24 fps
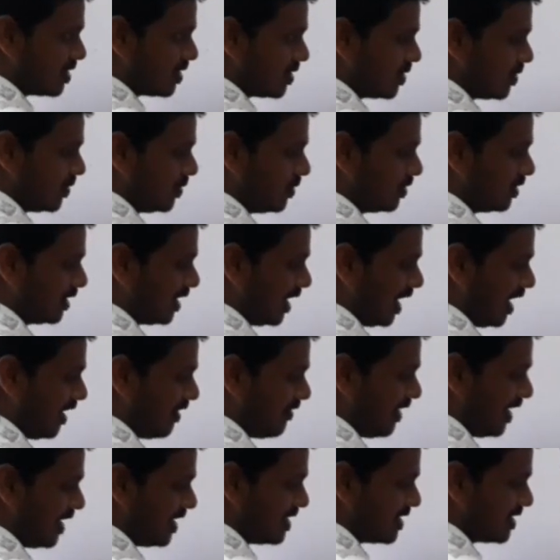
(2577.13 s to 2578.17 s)
to
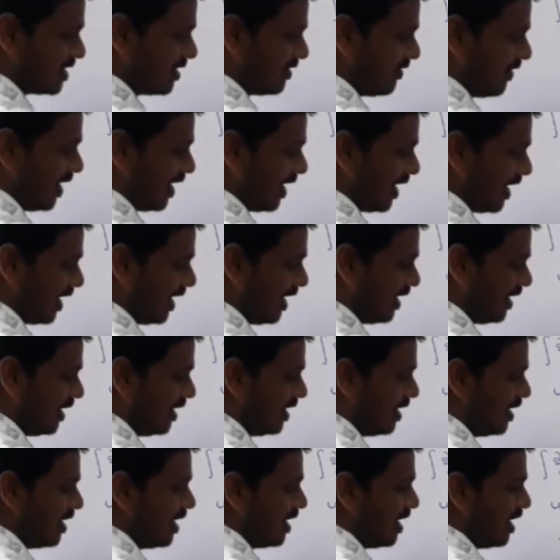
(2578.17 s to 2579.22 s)
3y
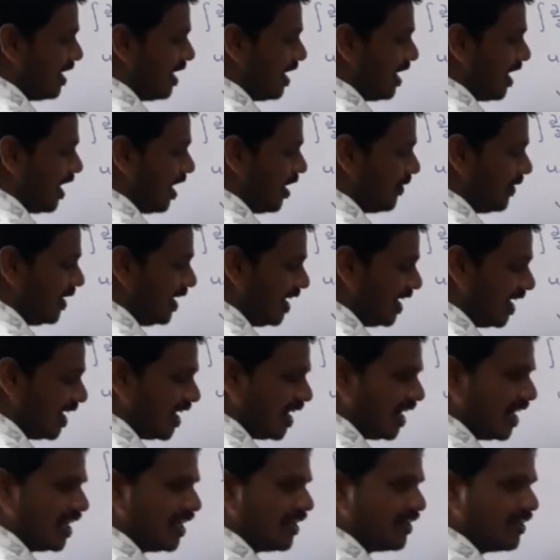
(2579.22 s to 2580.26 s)
square, now
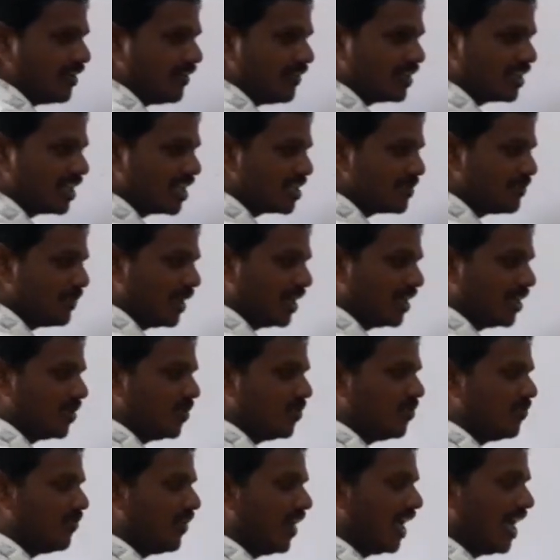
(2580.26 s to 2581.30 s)
integrating with respect to
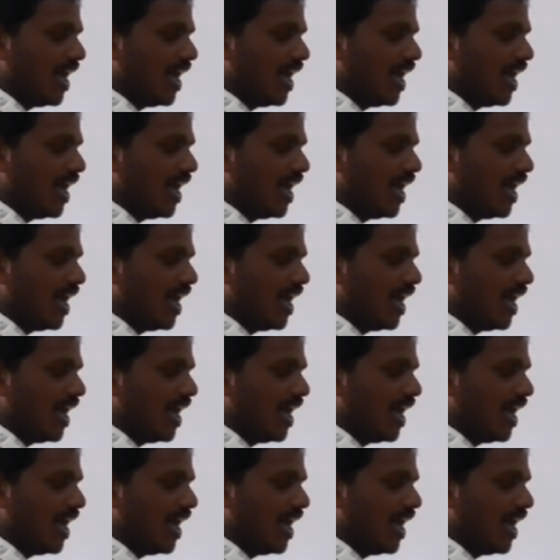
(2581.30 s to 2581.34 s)
y